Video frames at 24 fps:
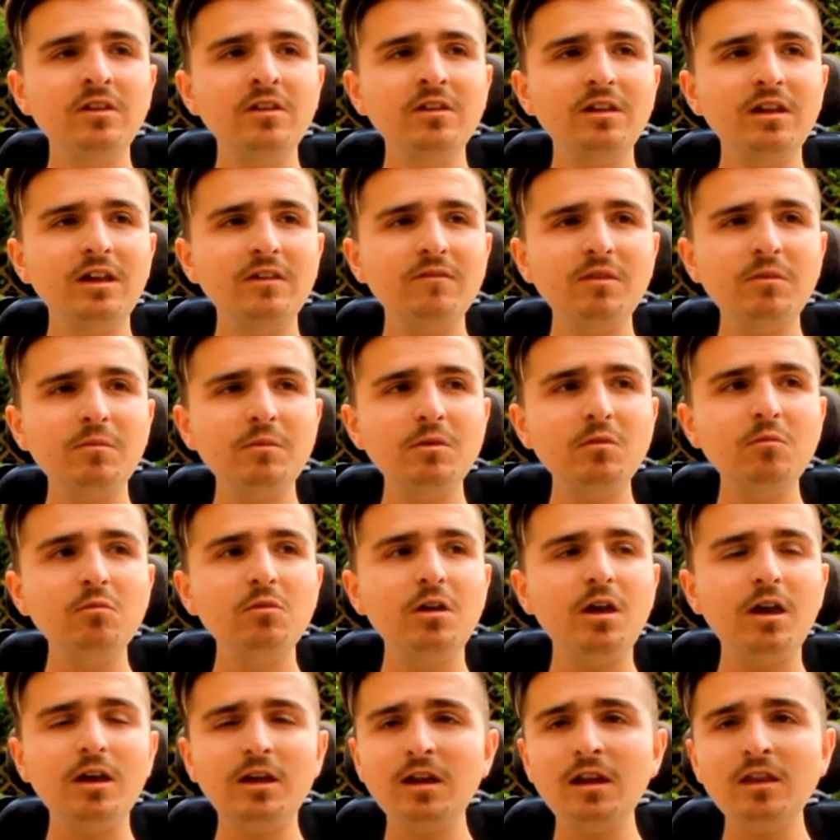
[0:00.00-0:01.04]
I think we all
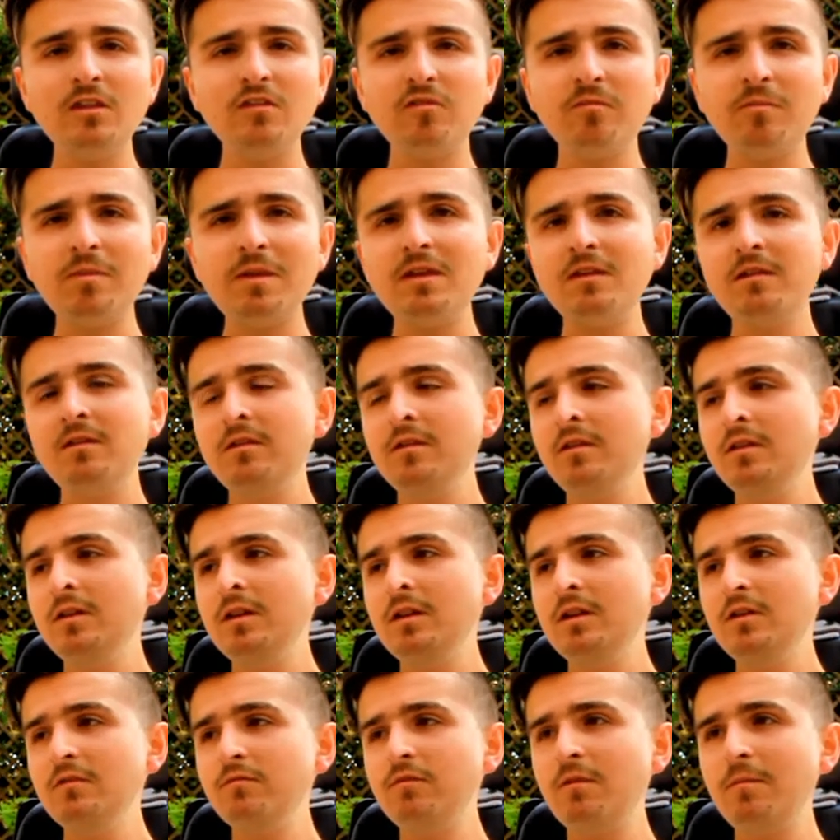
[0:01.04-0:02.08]
are. I can only speak
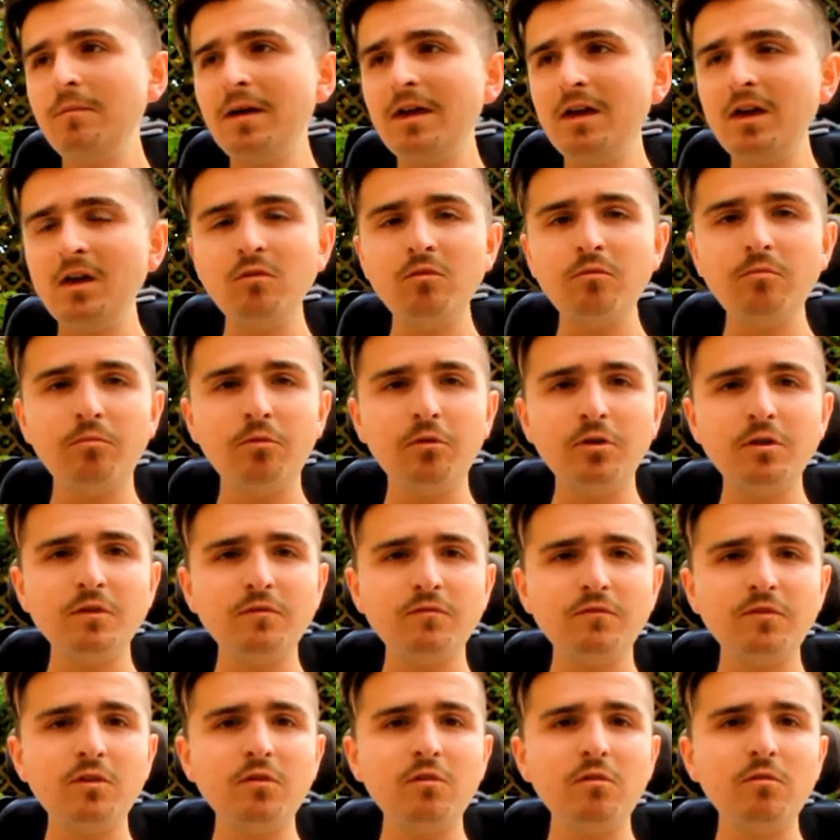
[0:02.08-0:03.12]
from my own point of
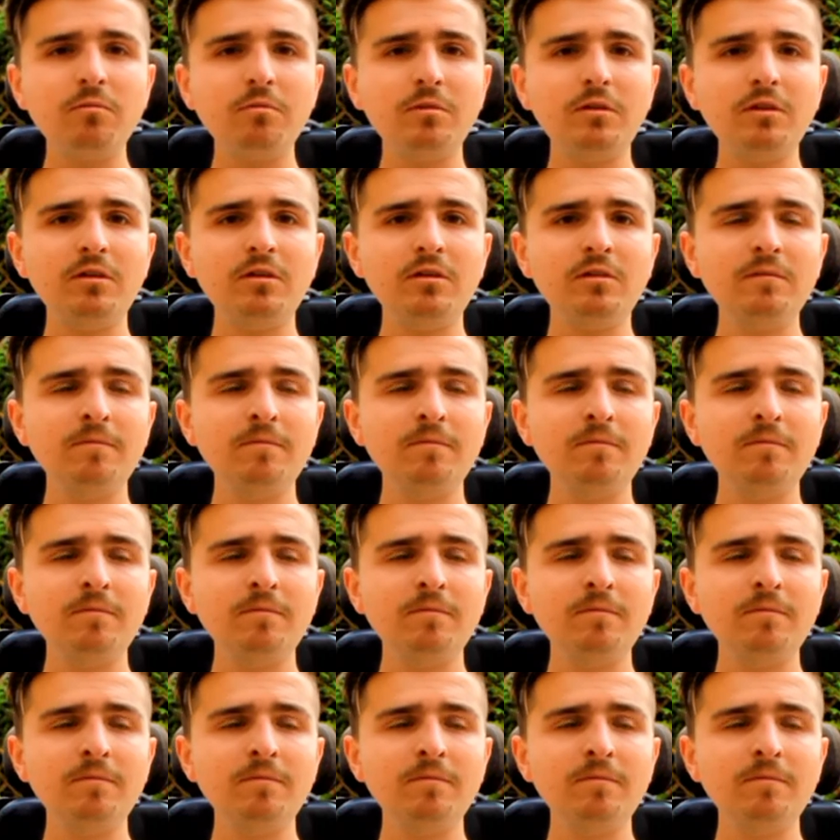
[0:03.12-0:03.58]
view, but